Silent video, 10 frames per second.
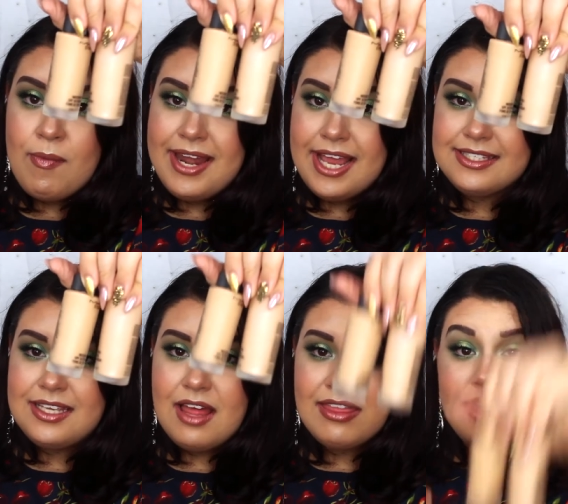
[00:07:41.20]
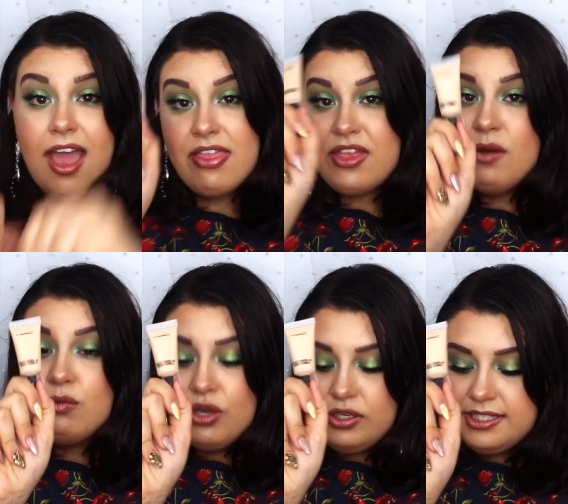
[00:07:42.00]
or my Next to Nothing, and then I
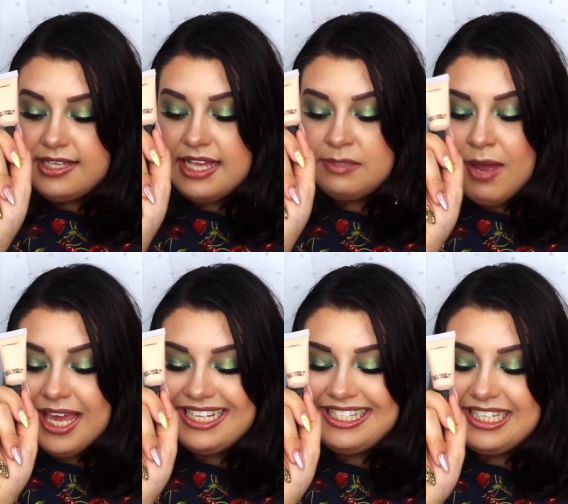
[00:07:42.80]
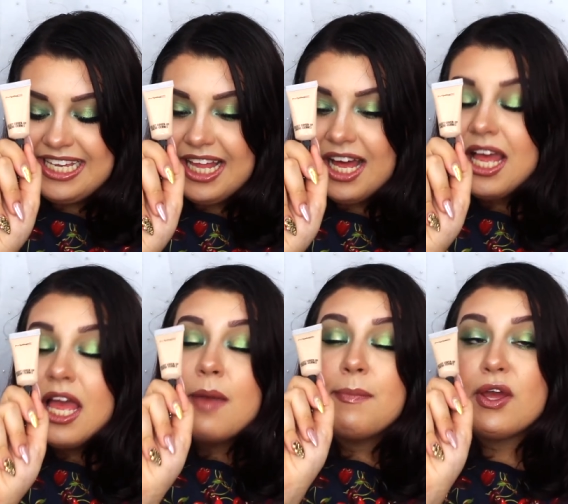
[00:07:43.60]
will use this as my concealer
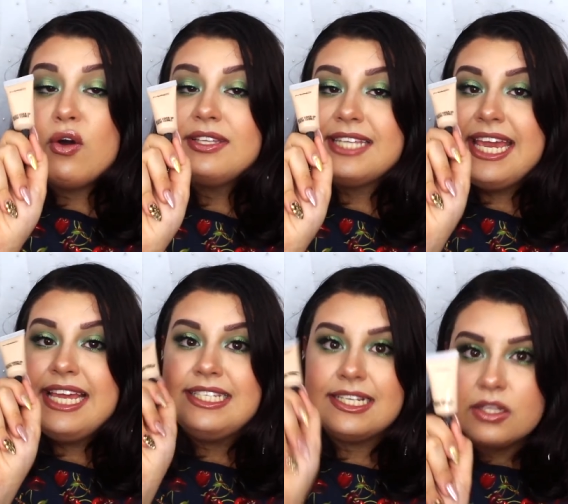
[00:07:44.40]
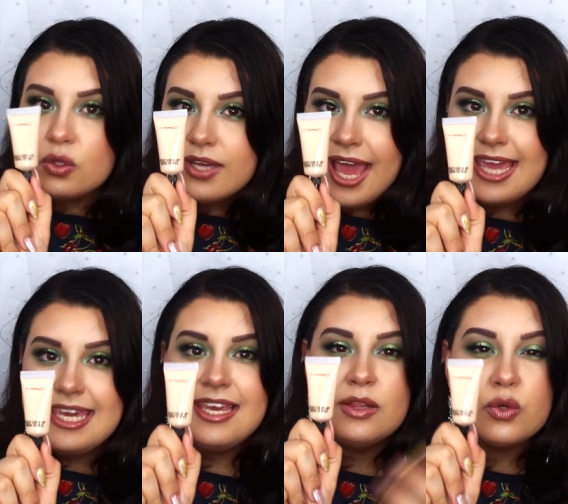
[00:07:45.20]
because it doesn't look
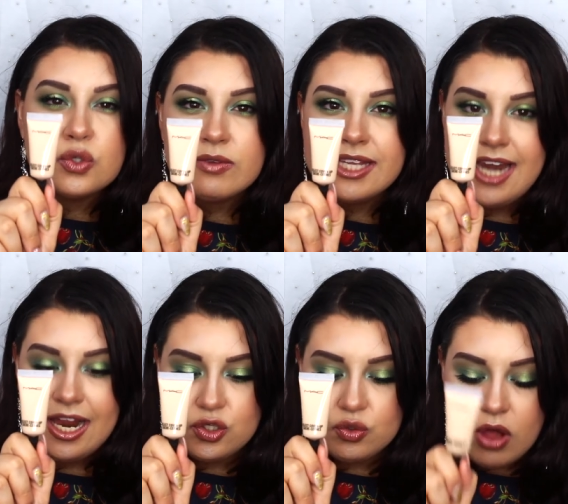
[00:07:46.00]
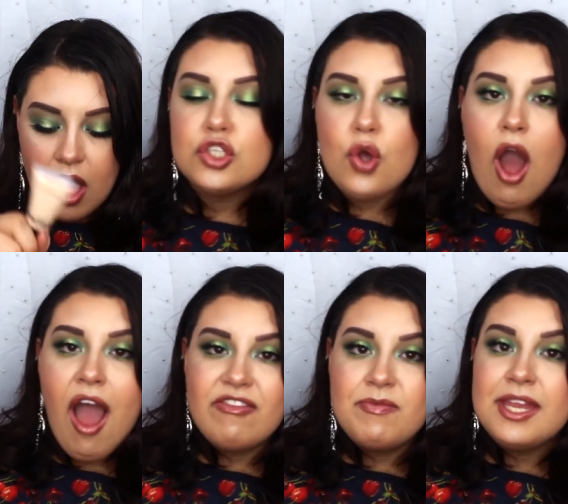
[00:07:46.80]
cakey. It looks really natural. So
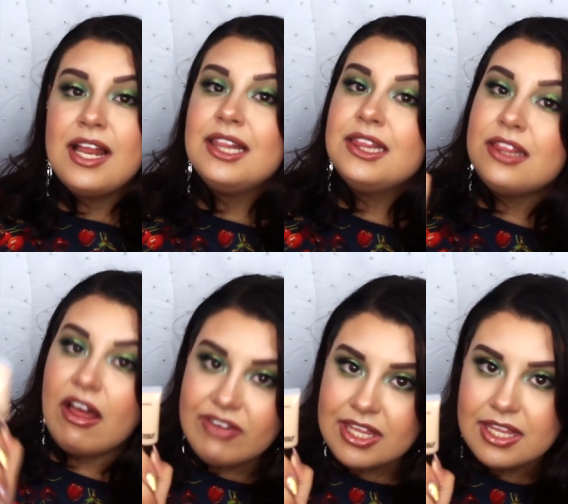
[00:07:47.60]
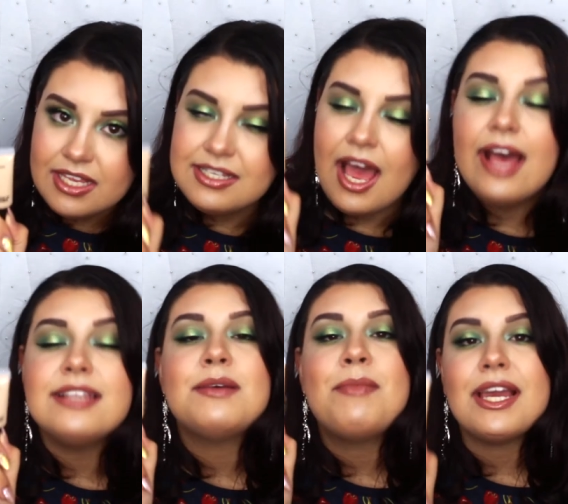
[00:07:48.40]
I've been loving this
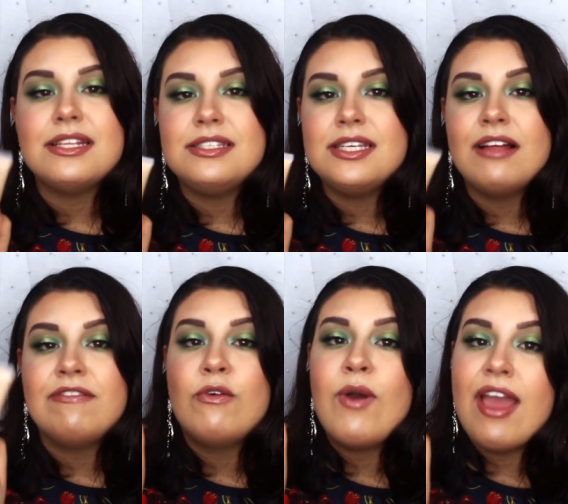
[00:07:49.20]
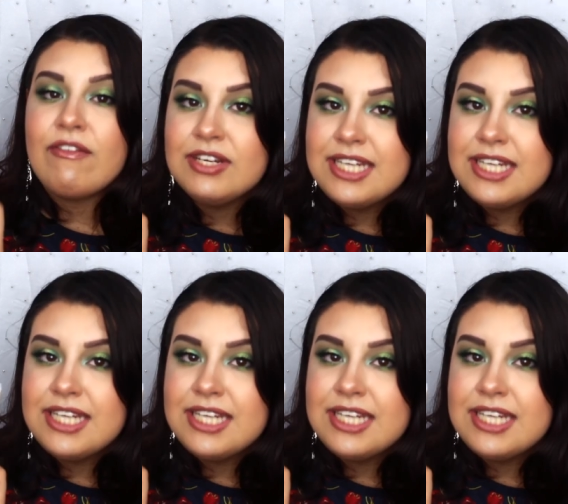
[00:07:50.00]
as my concealer for every